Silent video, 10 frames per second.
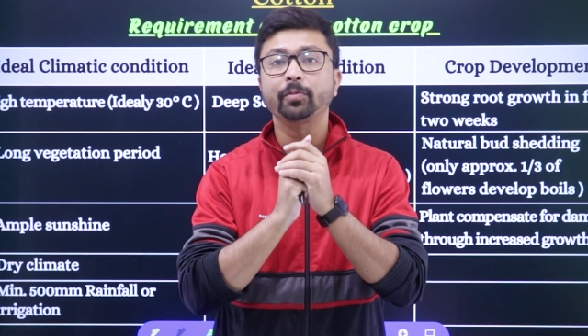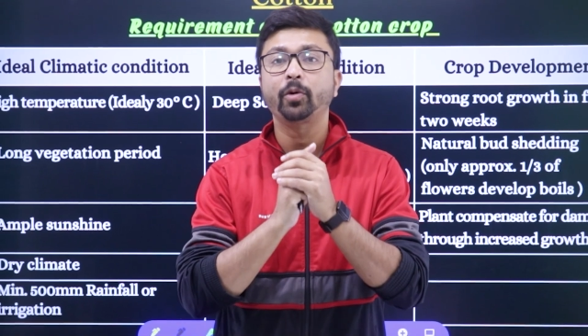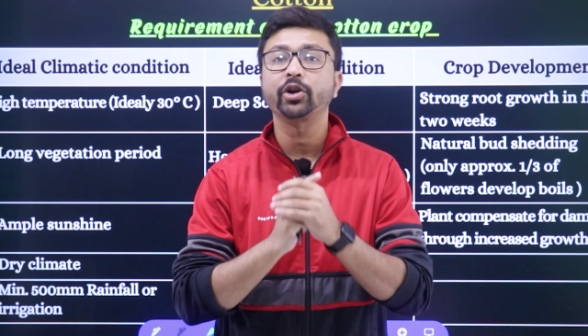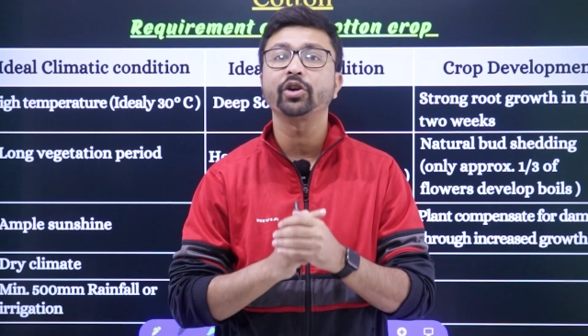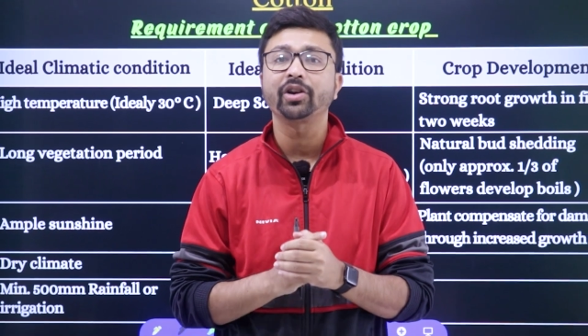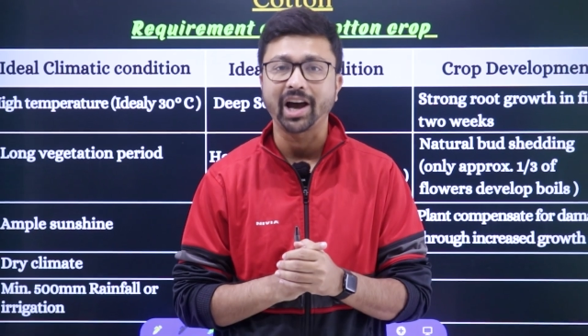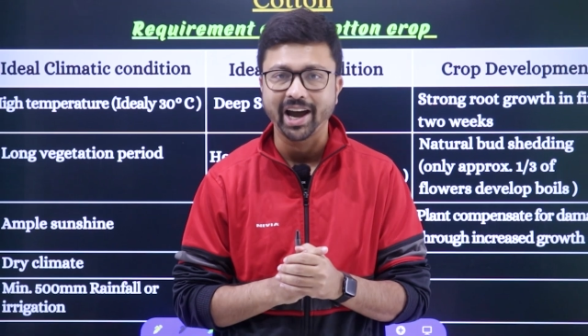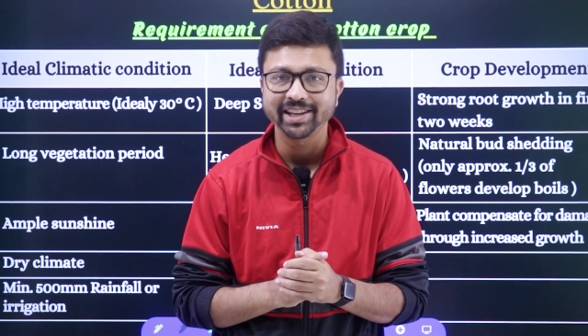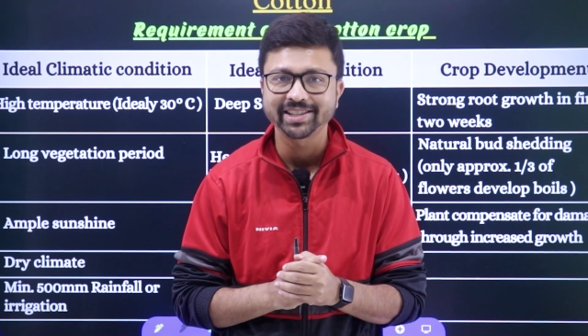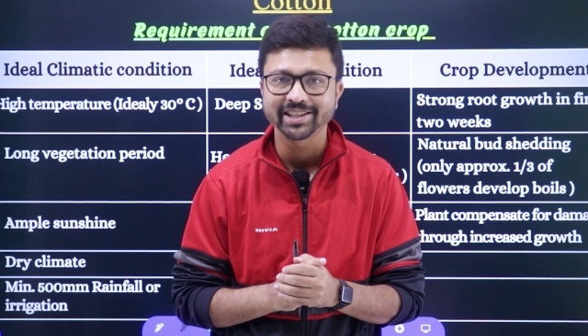for your
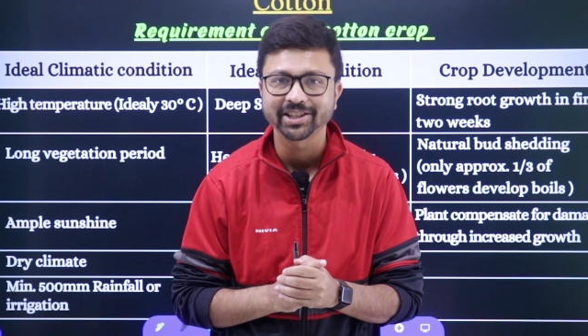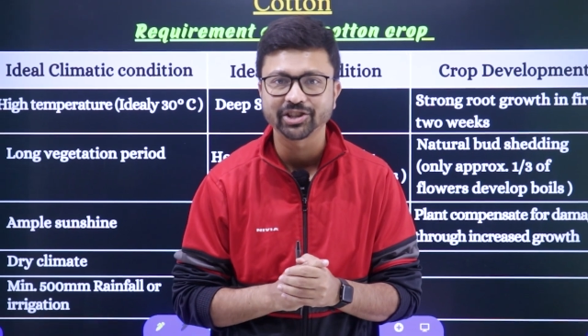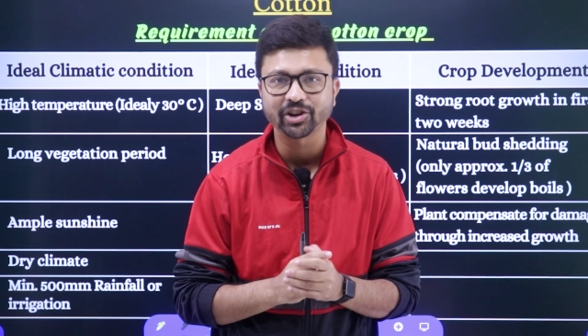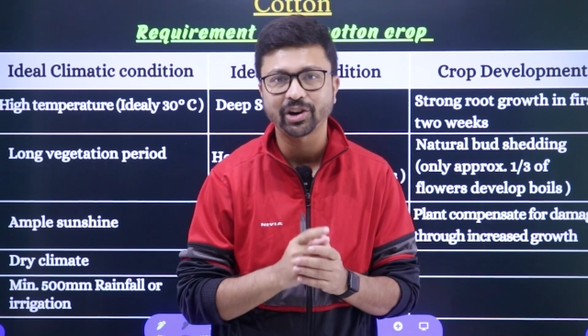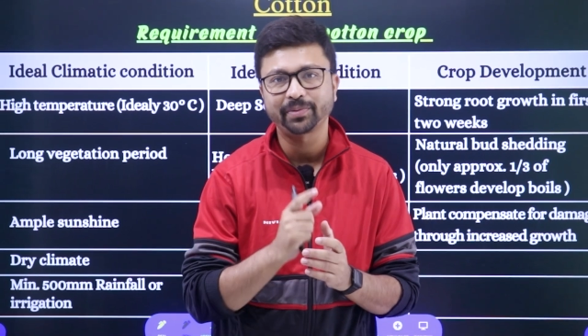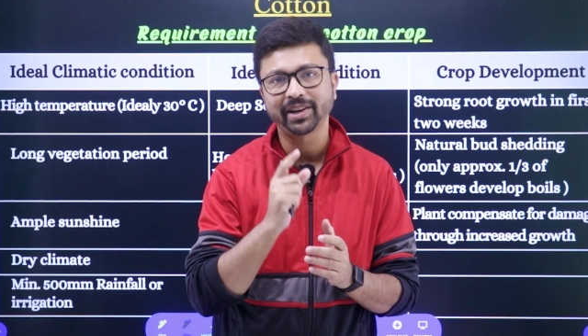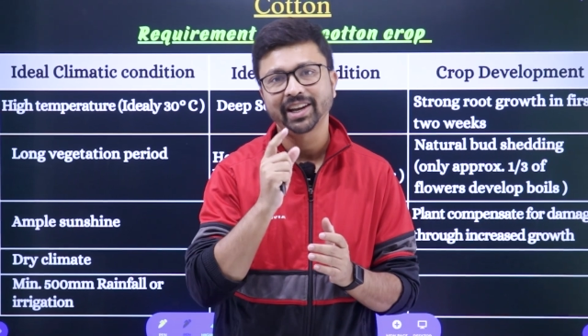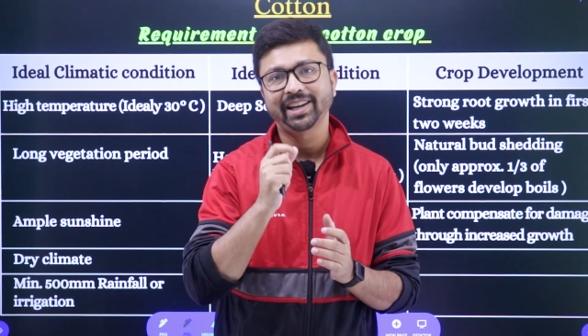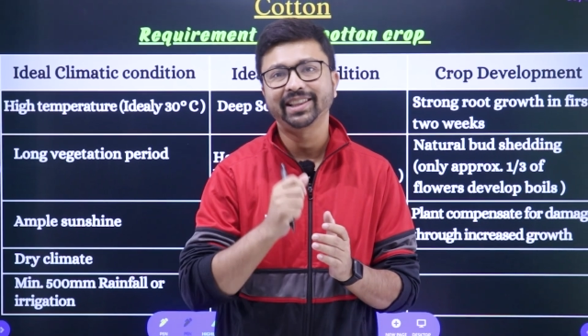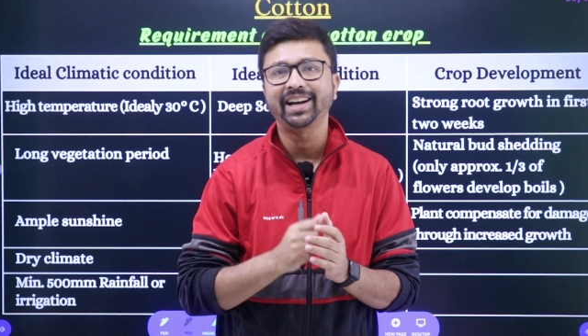ICSE
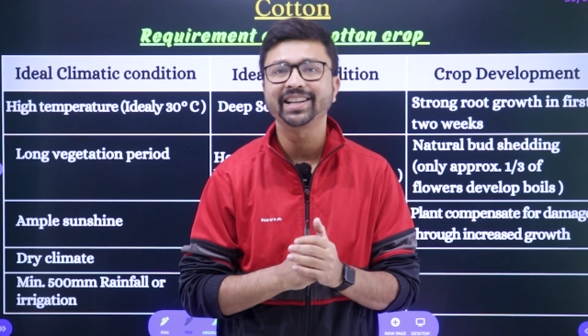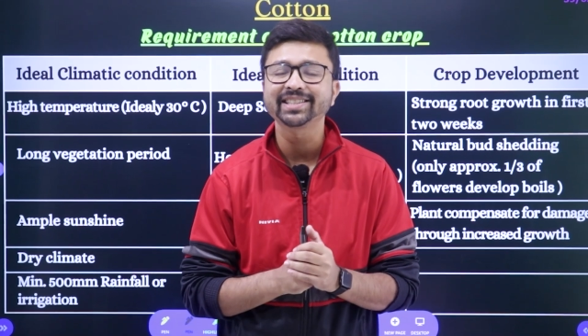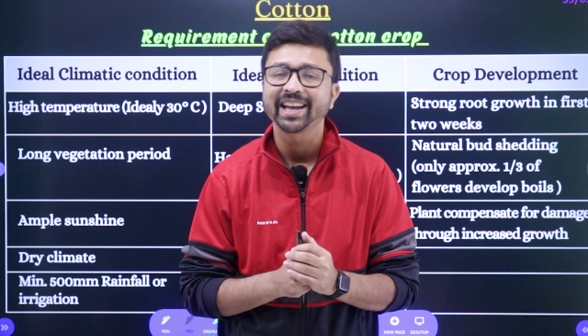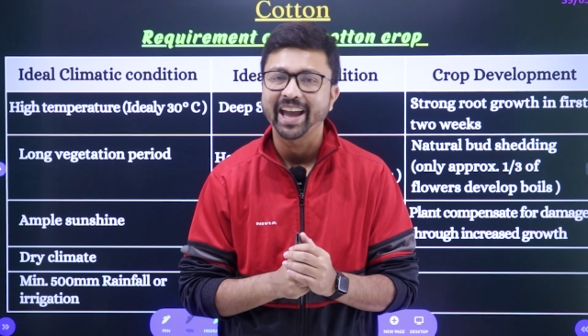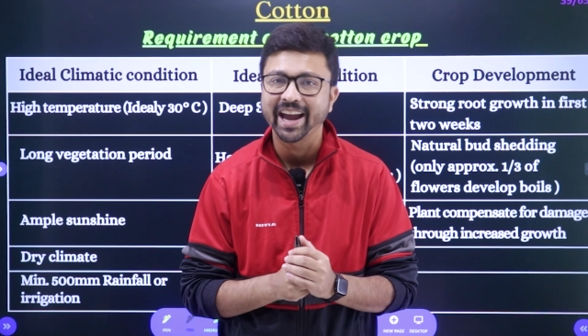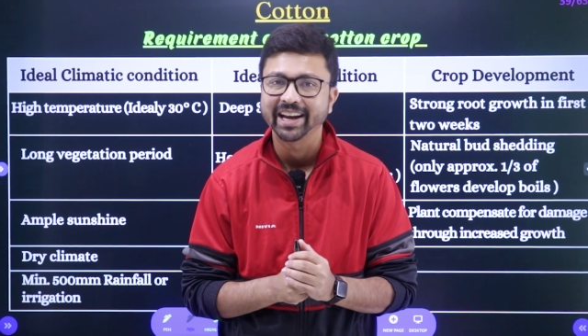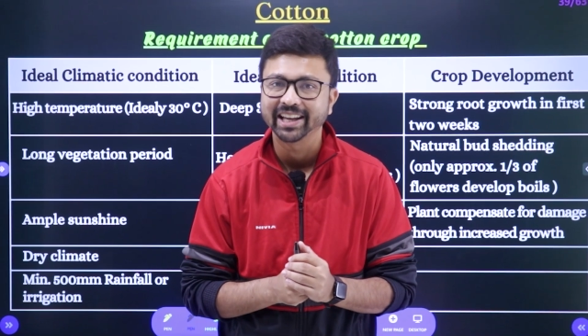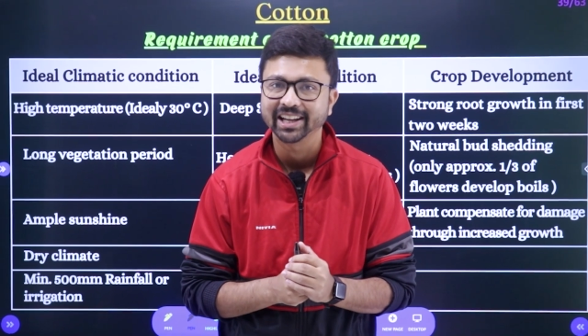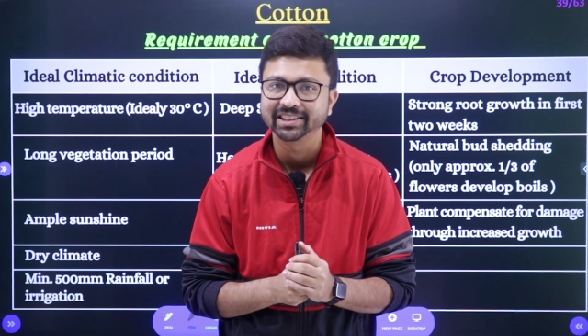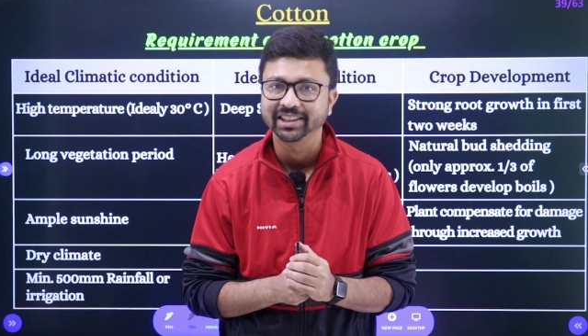Geography, that is
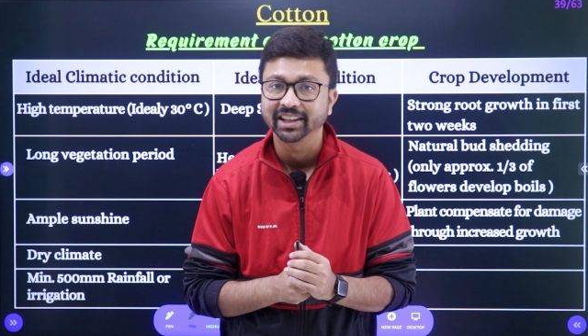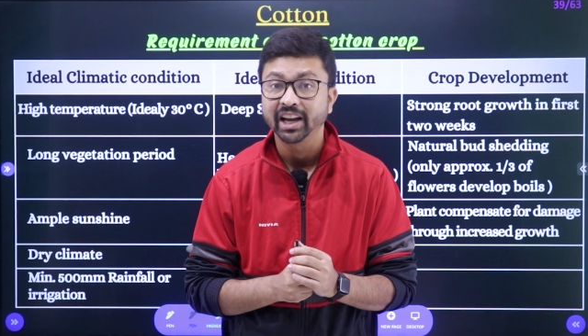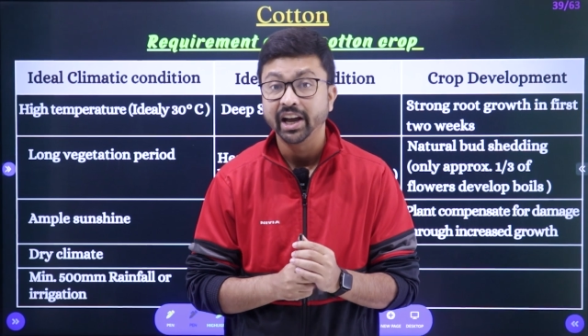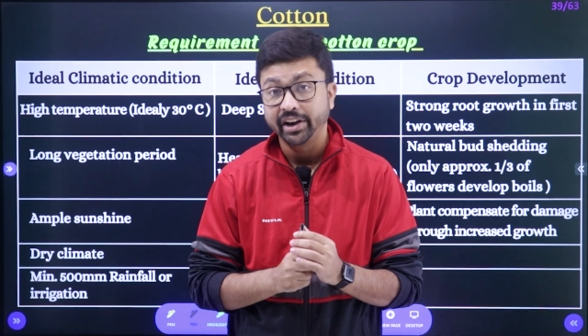agriculture.